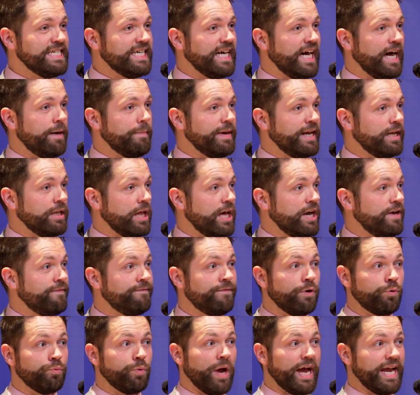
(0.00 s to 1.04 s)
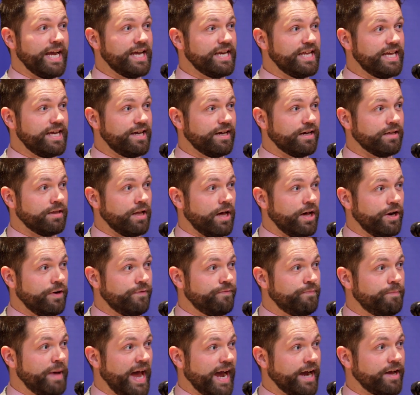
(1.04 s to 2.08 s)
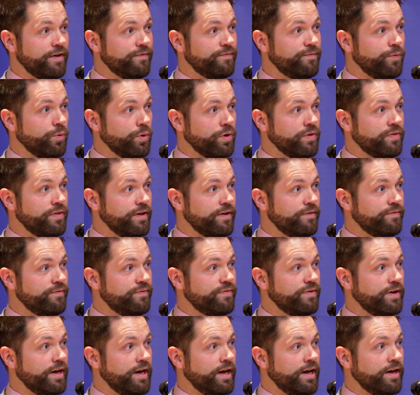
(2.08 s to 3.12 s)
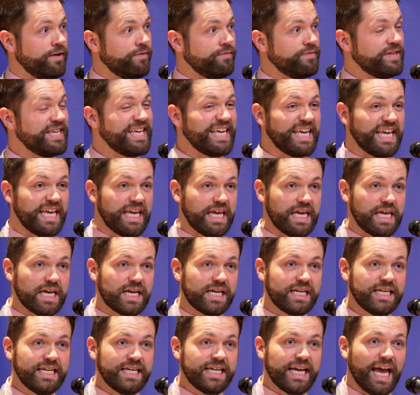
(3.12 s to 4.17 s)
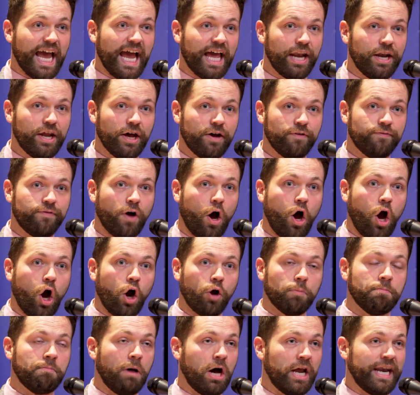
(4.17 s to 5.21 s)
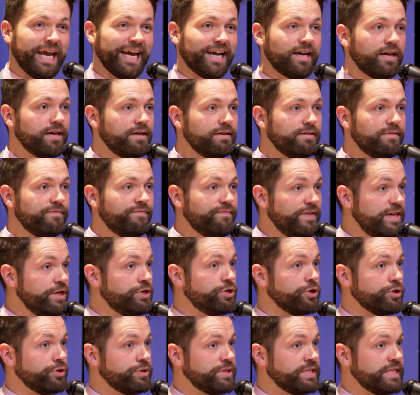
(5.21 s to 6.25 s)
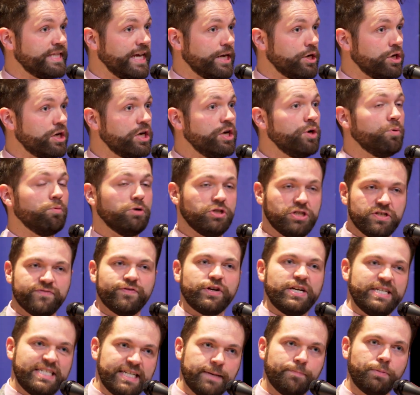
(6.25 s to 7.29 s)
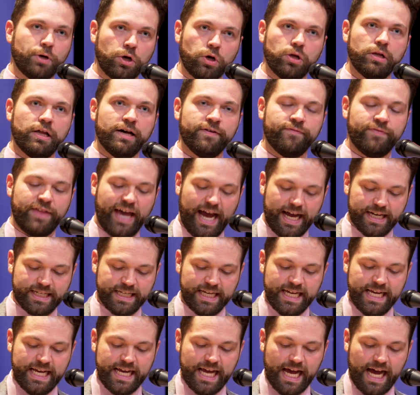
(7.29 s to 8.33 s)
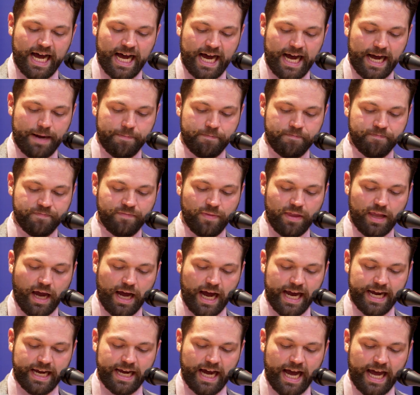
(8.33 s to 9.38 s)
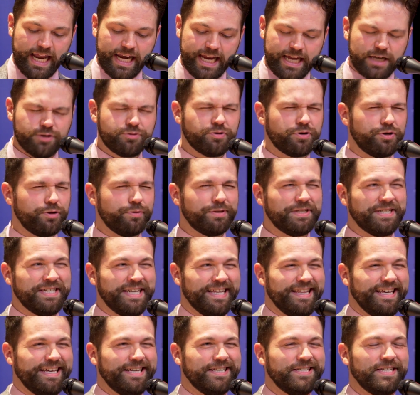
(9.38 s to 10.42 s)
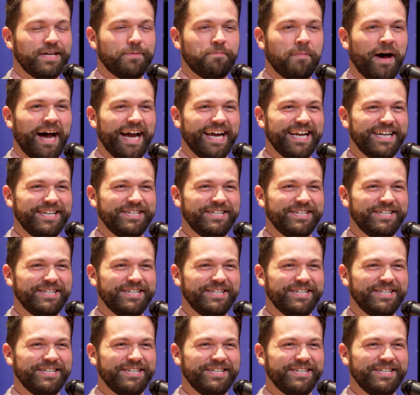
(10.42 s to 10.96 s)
um, and a lot of variety, a lot of back and forth of, of key and of harmonic features there, which is very typical of that. Um, I got introduced to these in my